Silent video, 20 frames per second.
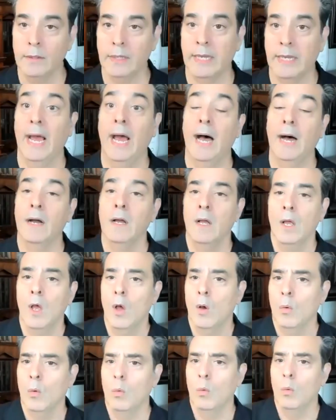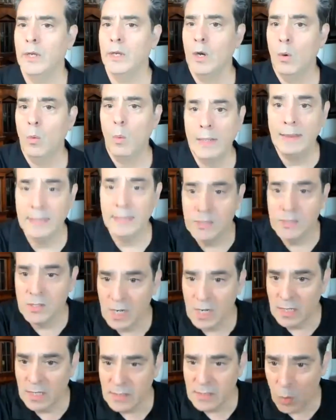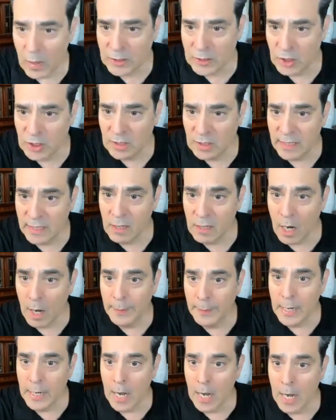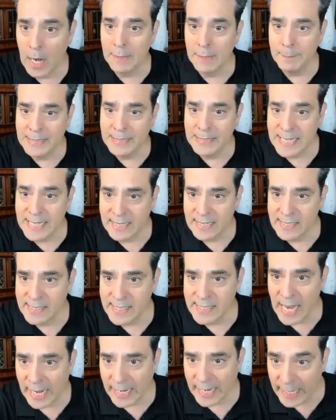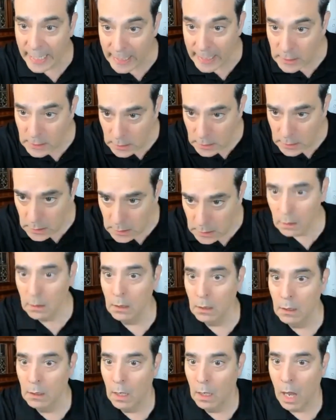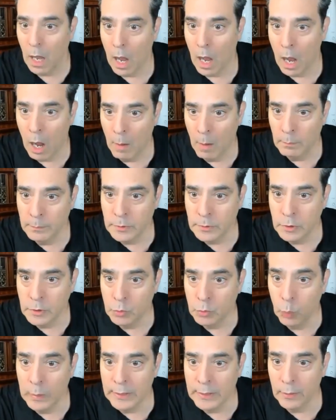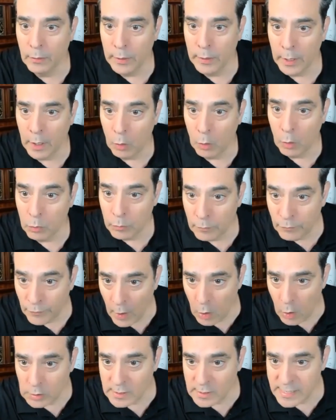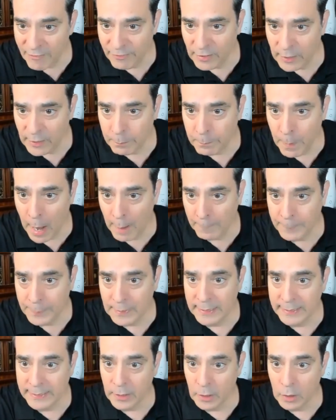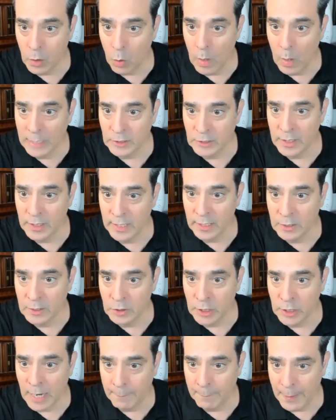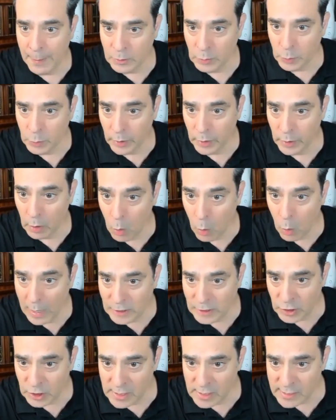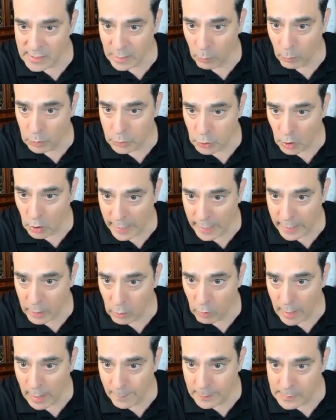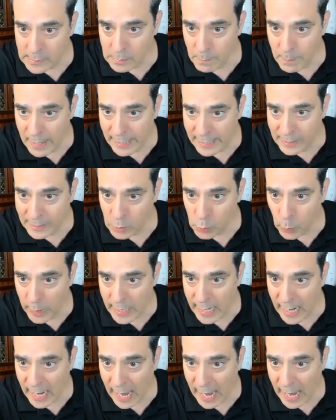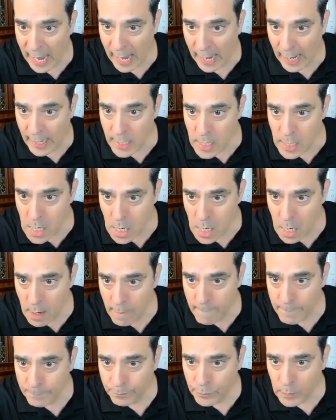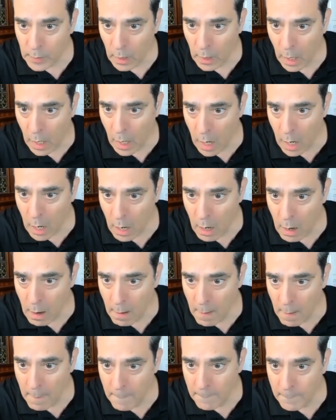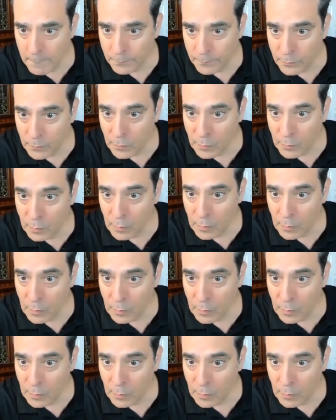yeah. Well, you know what? There's tons of questions that are coming up. Let me take a second. Um, we, you know, folks, definitely populate the quest the chat box with your questions, and we'll try to grab as many as we can. Um, I